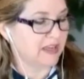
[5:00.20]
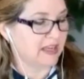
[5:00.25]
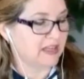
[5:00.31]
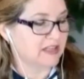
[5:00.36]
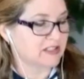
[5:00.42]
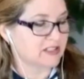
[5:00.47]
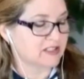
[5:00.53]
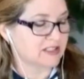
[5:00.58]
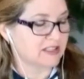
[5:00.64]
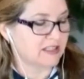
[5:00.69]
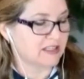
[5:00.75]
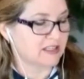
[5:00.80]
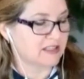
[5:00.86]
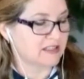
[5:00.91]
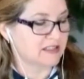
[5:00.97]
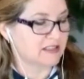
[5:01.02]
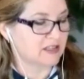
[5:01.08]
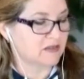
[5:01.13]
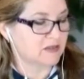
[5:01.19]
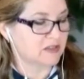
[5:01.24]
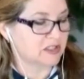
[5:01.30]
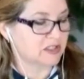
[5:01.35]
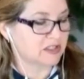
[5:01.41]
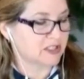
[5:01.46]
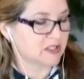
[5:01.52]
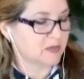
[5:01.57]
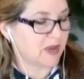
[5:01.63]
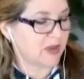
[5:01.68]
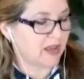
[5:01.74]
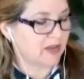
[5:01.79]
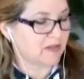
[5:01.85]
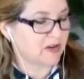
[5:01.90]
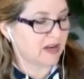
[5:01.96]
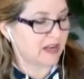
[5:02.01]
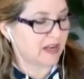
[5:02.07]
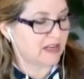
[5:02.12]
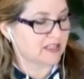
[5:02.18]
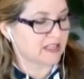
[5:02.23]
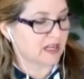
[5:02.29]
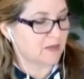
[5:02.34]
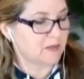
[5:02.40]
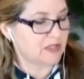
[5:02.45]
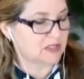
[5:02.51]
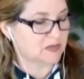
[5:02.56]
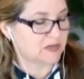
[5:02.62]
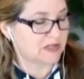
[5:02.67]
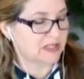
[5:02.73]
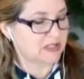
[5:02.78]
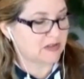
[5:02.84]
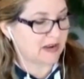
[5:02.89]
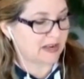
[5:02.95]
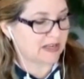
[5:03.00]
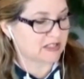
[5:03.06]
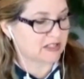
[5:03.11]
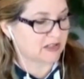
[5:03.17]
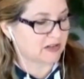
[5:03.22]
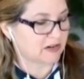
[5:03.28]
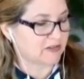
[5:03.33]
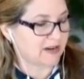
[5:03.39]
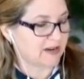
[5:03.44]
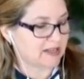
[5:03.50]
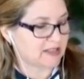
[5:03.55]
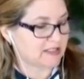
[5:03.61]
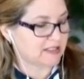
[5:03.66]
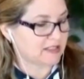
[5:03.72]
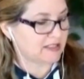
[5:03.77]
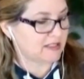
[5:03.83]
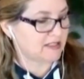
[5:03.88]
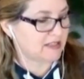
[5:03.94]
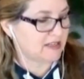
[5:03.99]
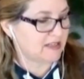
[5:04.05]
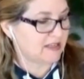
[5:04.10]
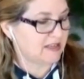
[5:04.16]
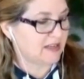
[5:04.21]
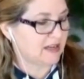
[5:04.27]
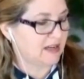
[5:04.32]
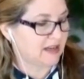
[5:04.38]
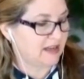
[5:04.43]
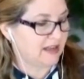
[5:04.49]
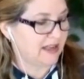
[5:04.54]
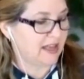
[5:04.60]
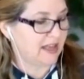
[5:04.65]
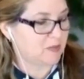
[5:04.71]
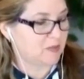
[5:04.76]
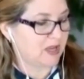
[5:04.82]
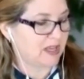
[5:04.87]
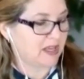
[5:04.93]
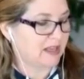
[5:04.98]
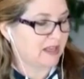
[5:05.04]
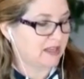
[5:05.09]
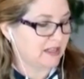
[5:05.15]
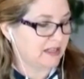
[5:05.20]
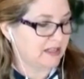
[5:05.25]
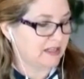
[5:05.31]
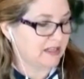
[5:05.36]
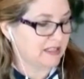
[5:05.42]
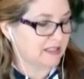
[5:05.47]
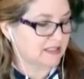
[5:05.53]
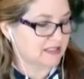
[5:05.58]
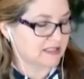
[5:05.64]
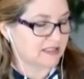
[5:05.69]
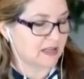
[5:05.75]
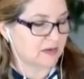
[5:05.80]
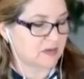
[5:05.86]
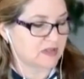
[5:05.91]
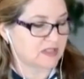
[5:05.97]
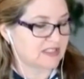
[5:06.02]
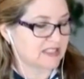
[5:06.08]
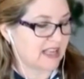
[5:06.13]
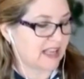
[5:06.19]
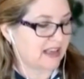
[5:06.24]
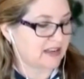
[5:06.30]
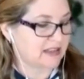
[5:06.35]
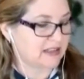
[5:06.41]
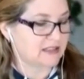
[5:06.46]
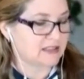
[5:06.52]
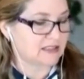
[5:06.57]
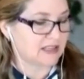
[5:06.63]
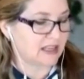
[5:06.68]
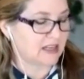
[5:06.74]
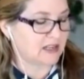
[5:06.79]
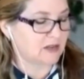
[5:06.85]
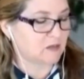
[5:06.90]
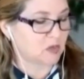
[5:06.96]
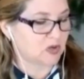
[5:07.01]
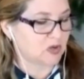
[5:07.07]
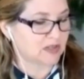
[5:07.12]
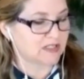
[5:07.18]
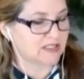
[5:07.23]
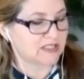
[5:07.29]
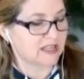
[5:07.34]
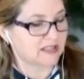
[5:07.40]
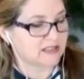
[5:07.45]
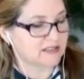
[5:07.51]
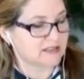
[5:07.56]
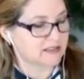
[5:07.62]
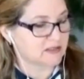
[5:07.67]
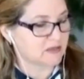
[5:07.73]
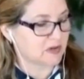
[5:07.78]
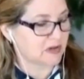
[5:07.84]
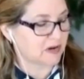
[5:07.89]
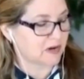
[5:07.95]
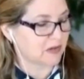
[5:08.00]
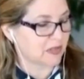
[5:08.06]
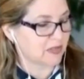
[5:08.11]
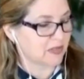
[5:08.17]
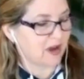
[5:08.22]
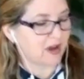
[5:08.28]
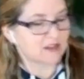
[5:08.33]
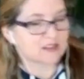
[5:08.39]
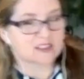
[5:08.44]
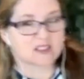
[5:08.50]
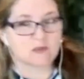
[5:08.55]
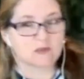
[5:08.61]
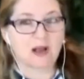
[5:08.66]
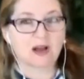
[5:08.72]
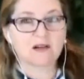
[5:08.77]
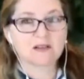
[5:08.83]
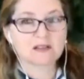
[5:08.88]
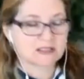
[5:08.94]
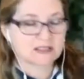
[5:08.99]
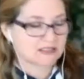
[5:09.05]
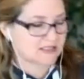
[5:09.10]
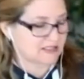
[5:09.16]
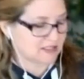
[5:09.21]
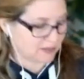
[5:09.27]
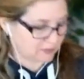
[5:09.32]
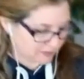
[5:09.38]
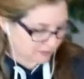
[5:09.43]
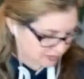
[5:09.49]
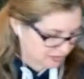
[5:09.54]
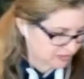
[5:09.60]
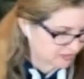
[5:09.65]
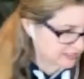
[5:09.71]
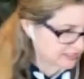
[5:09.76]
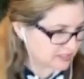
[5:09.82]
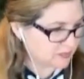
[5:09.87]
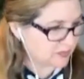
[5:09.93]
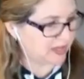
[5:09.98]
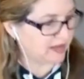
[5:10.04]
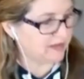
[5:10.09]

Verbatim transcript: who engages in self injurious behavior anytime he's redirected or corrected, head banging and hits his head with his hand, and it's getting more intense. What are your thoughts about self injurious